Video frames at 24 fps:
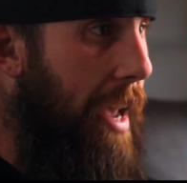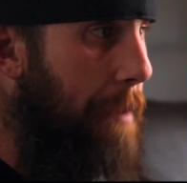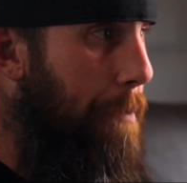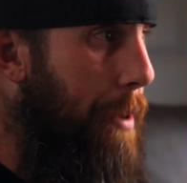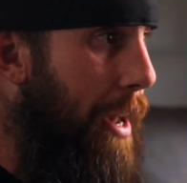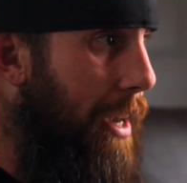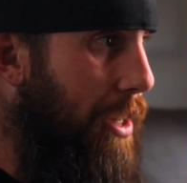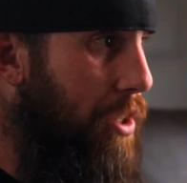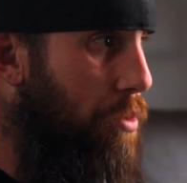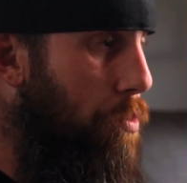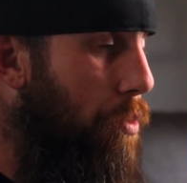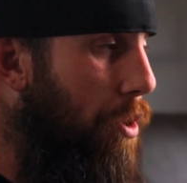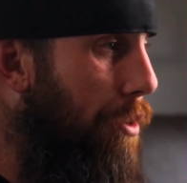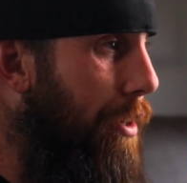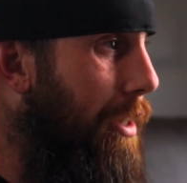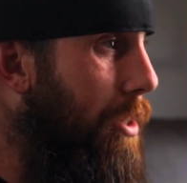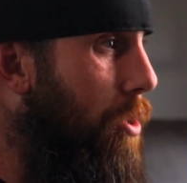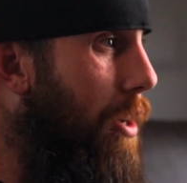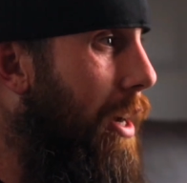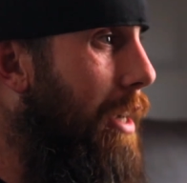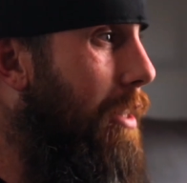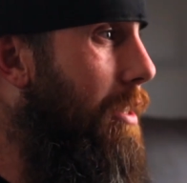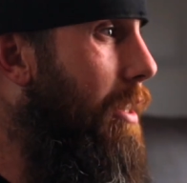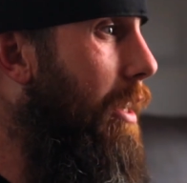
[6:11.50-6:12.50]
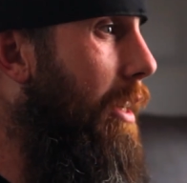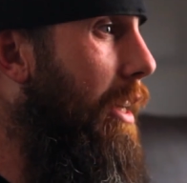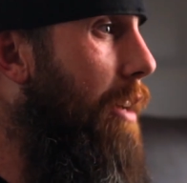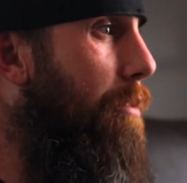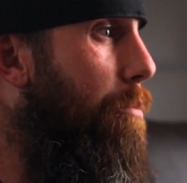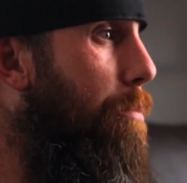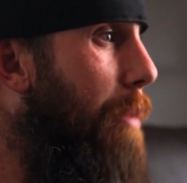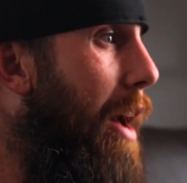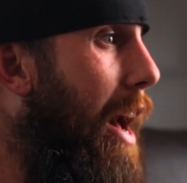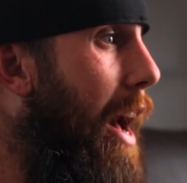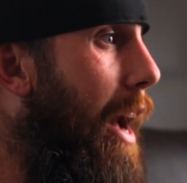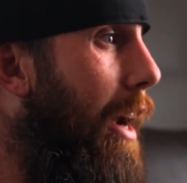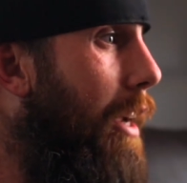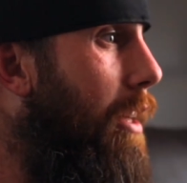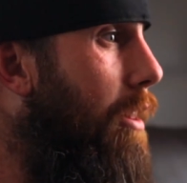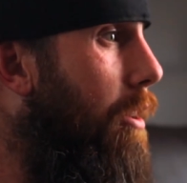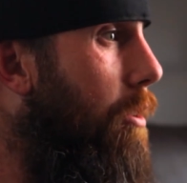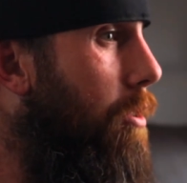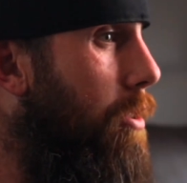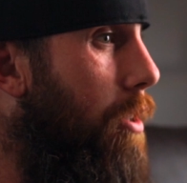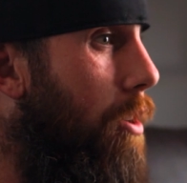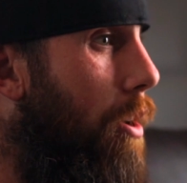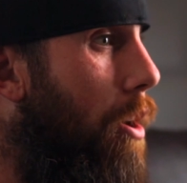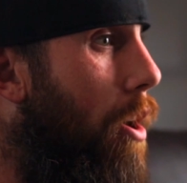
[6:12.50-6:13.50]
Apex really tries to give back.
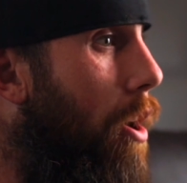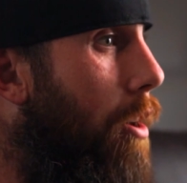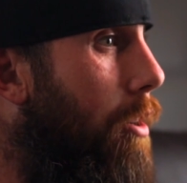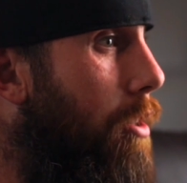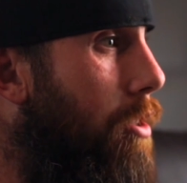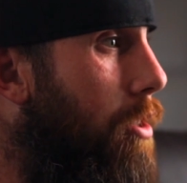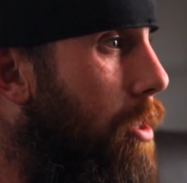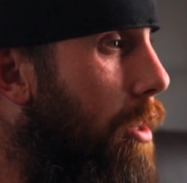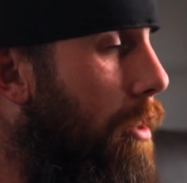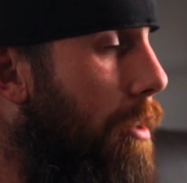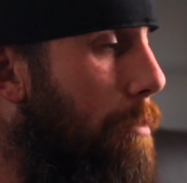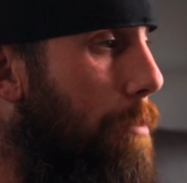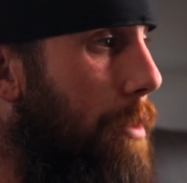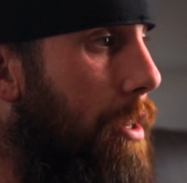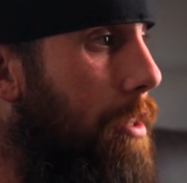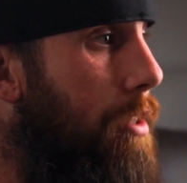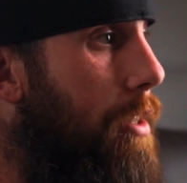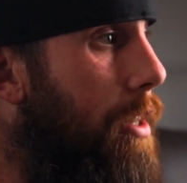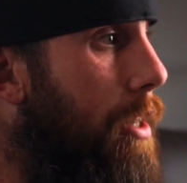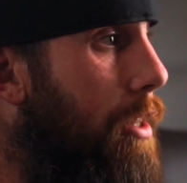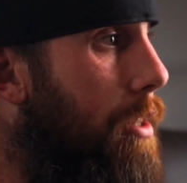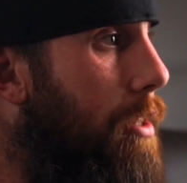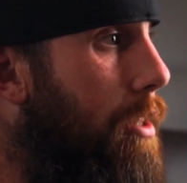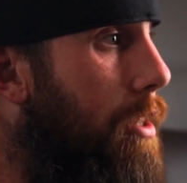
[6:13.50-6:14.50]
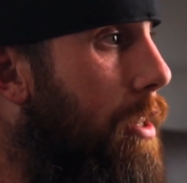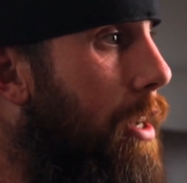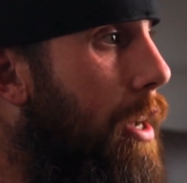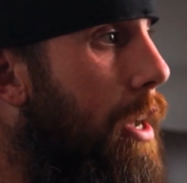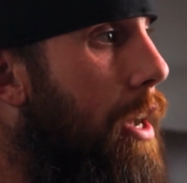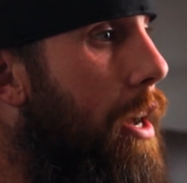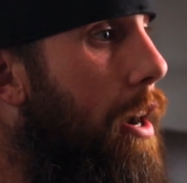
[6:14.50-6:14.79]
There's a heart to the business.